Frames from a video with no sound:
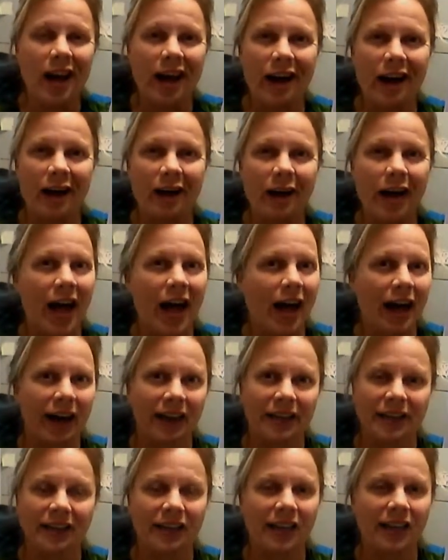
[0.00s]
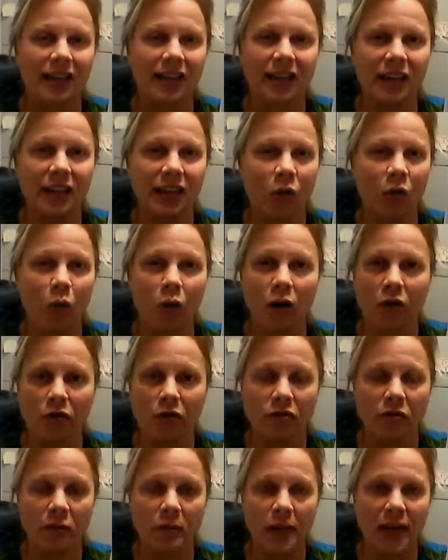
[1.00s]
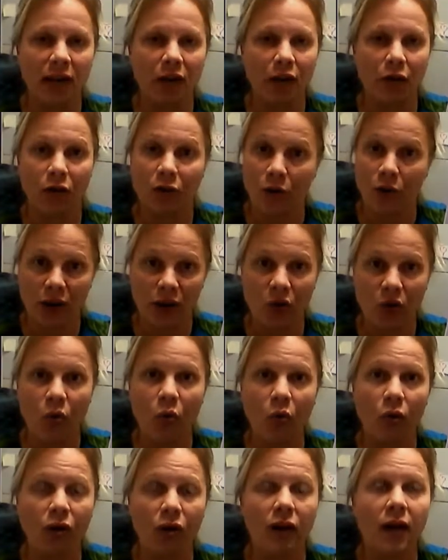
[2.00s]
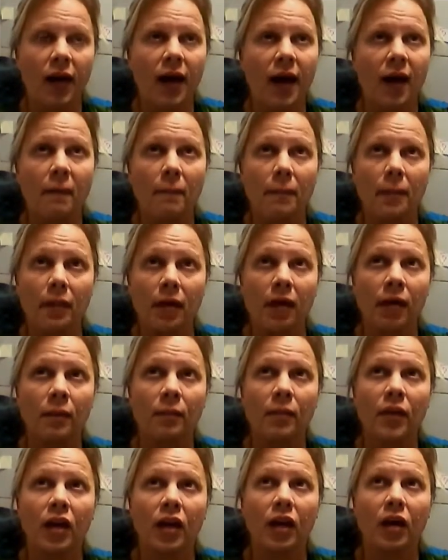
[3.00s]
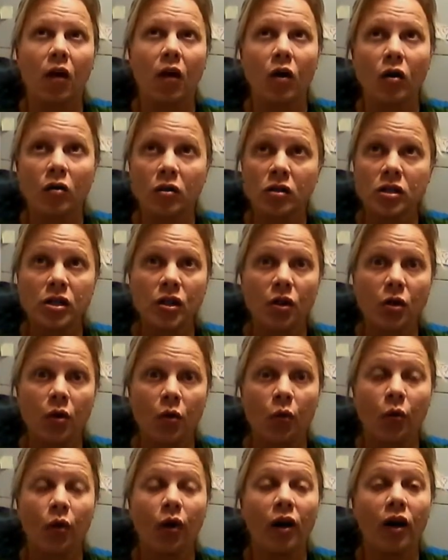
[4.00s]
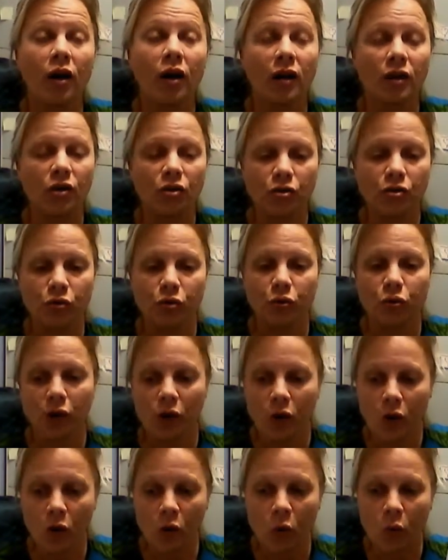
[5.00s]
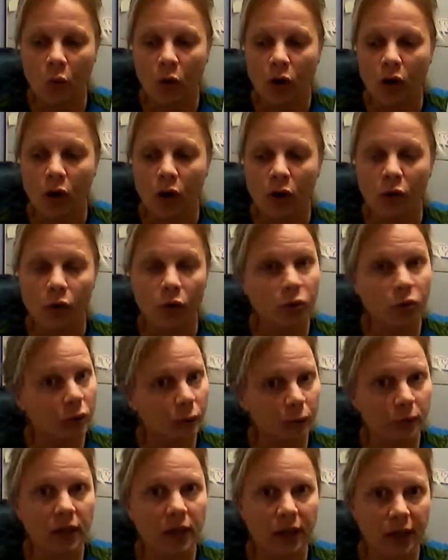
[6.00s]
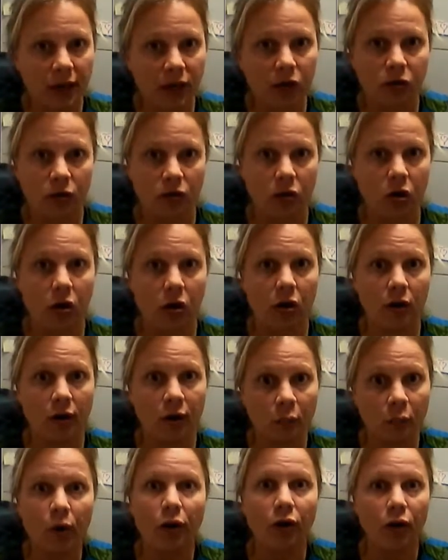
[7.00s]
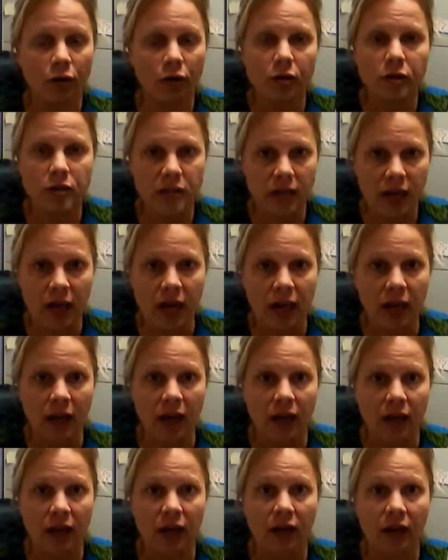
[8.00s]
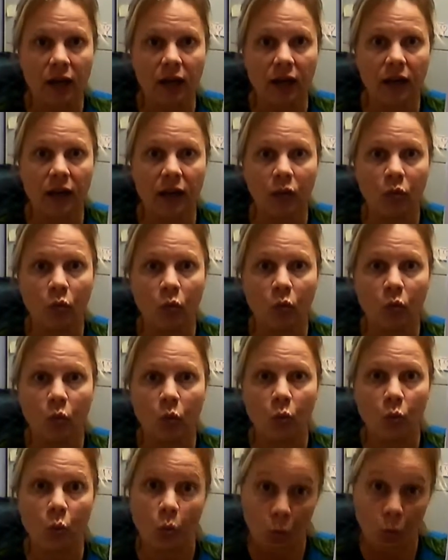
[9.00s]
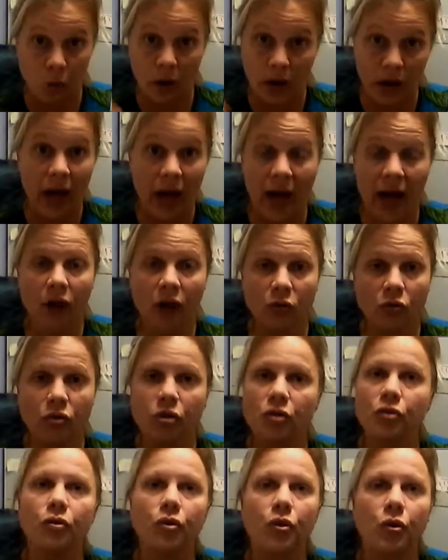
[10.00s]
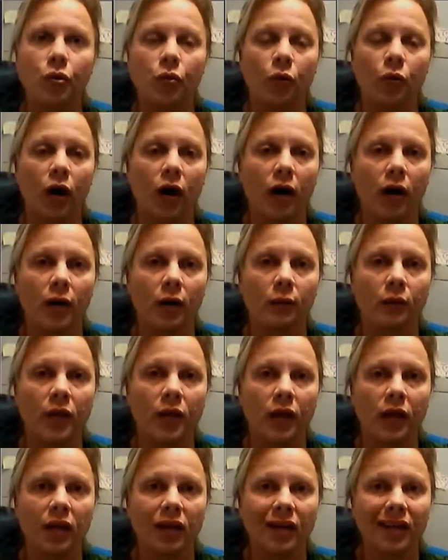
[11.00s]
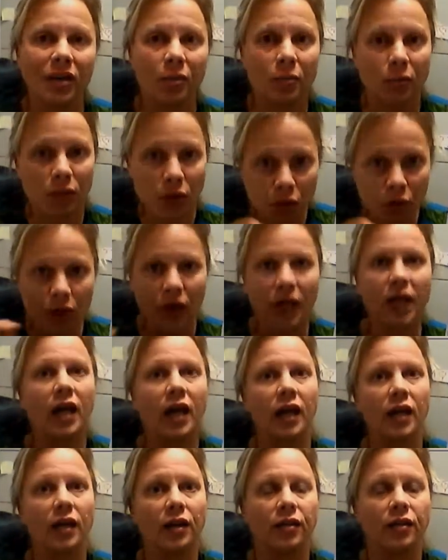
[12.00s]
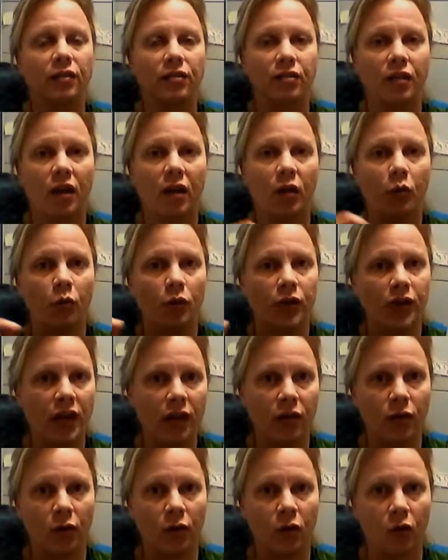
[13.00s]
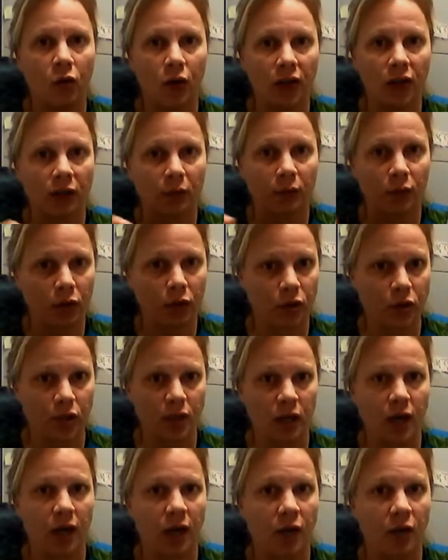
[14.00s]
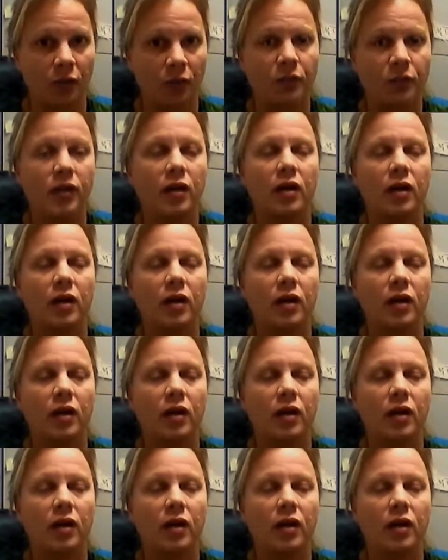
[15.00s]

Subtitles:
act in a wonderful manner during court. But also to know who the players are and where do you stand, and how do you communicate, say, with the other guardian personnel.